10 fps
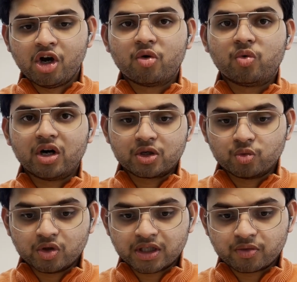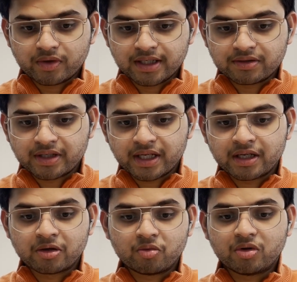What worked well today?
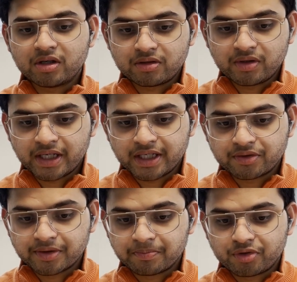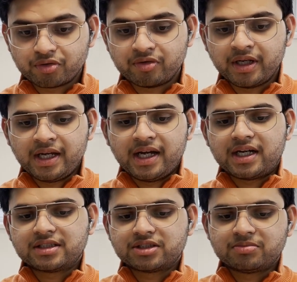What do I need to improve?
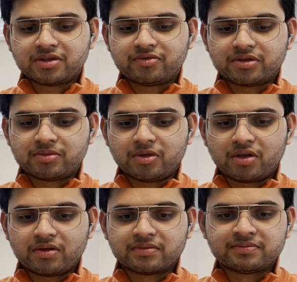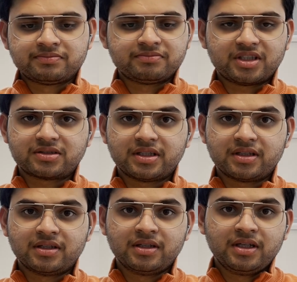Adjustment for tomorrow. That's it.
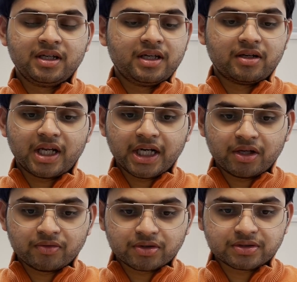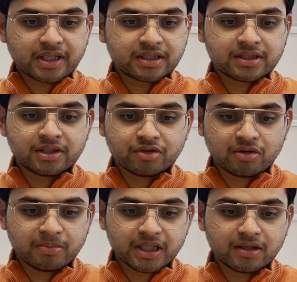Write down those things. You will
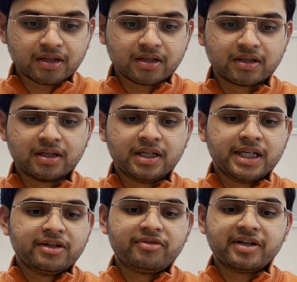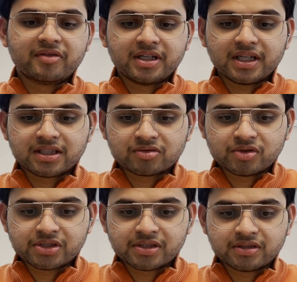be good. Frequently asked
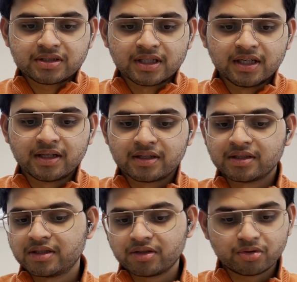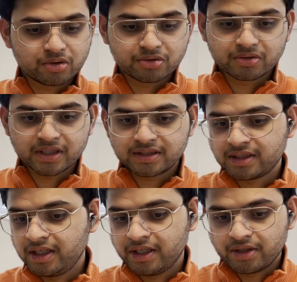questions. Go through this.
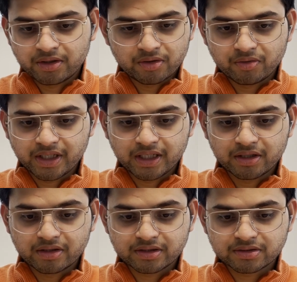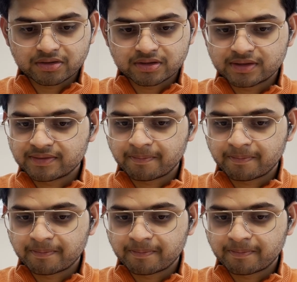Really good resource.